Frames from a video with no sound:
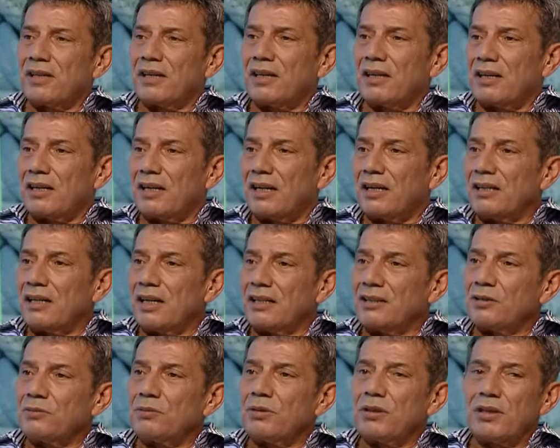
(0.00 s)
I, I
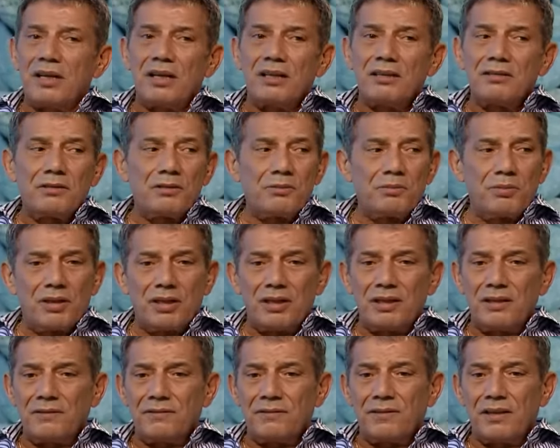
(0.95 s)
do I do
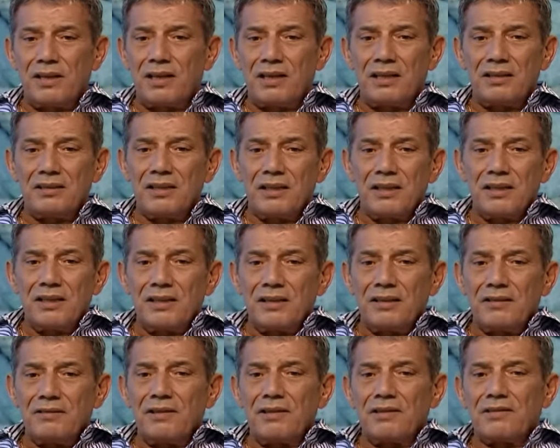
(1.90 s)
believe that
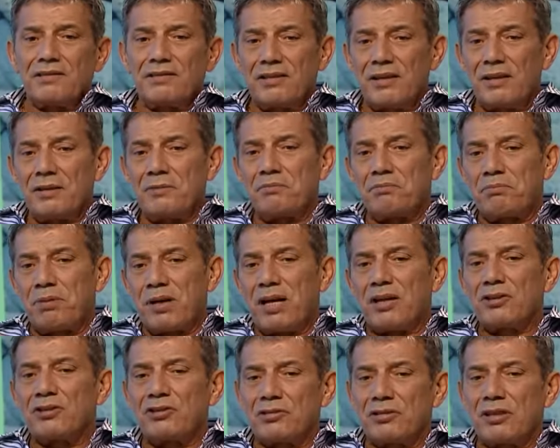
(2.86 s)
the same
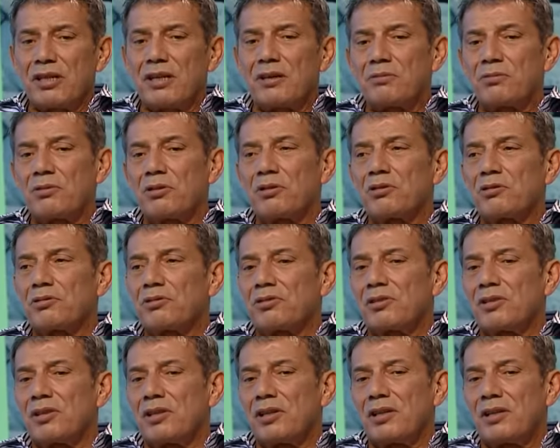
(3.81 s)
passion that
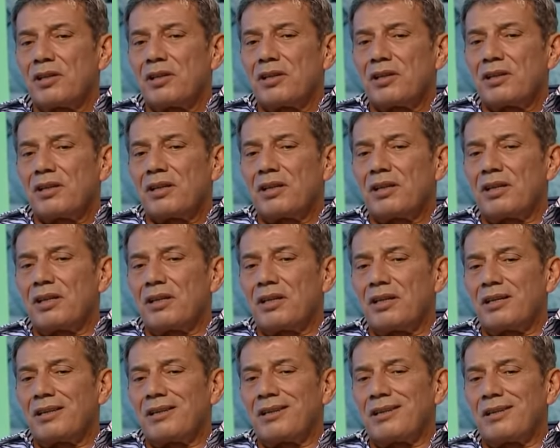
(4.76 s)
was mm.
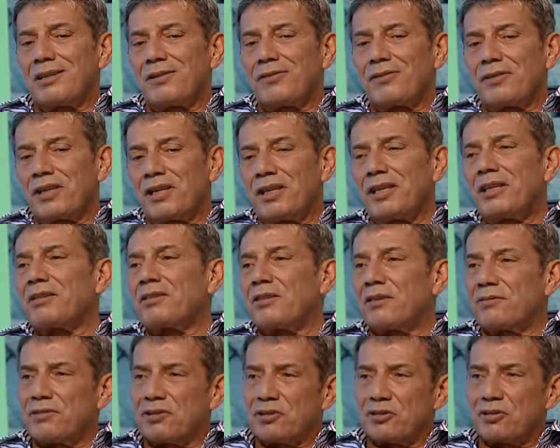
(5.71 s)
in the beginning
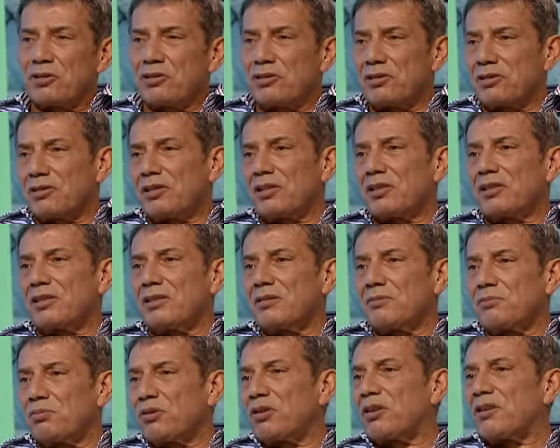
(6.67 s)
of the church in mm. the
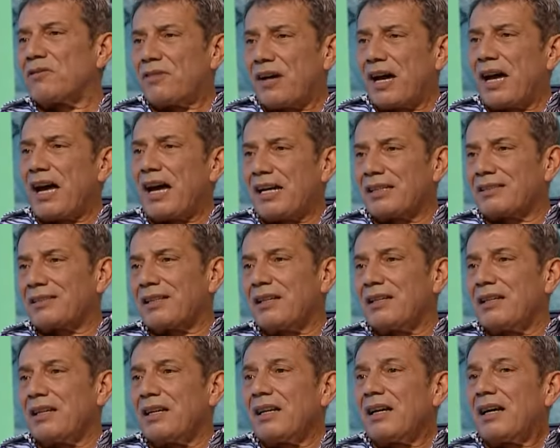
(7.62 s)
book of Acts,
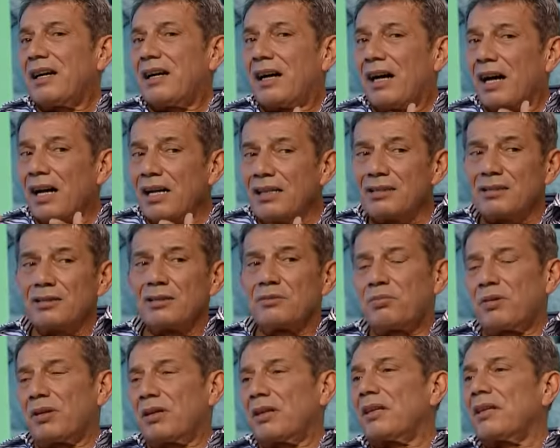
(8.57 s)
I do
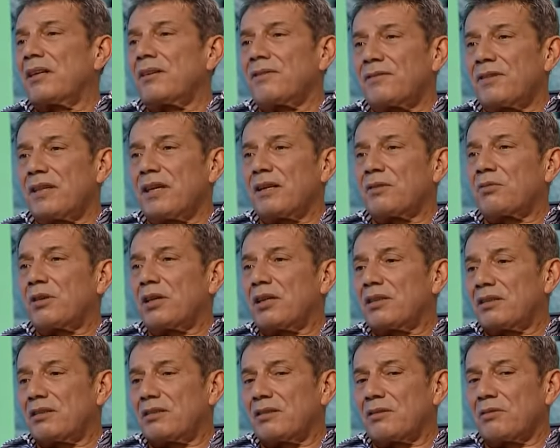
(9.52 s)
believe that what
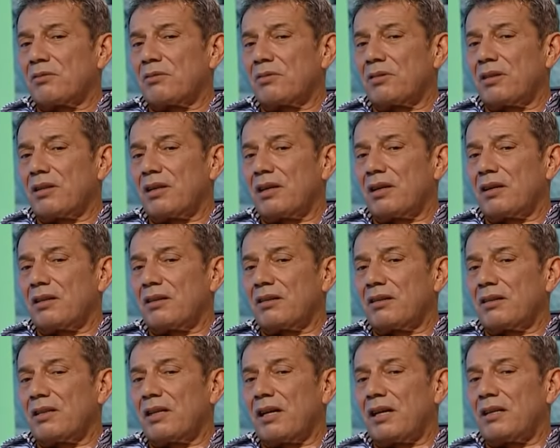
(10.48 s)
mm.
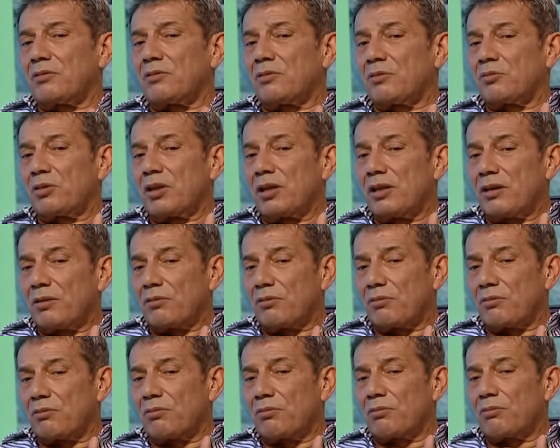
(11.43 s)
that, we
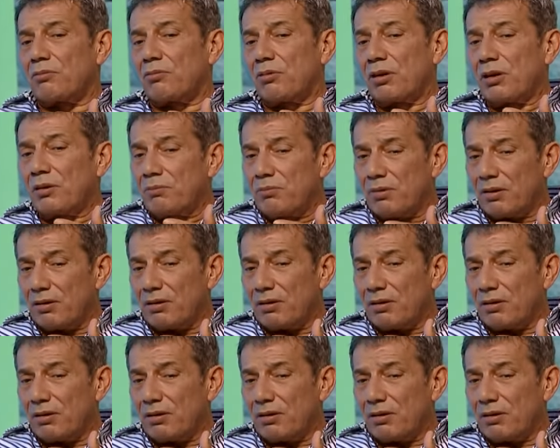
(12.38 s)
we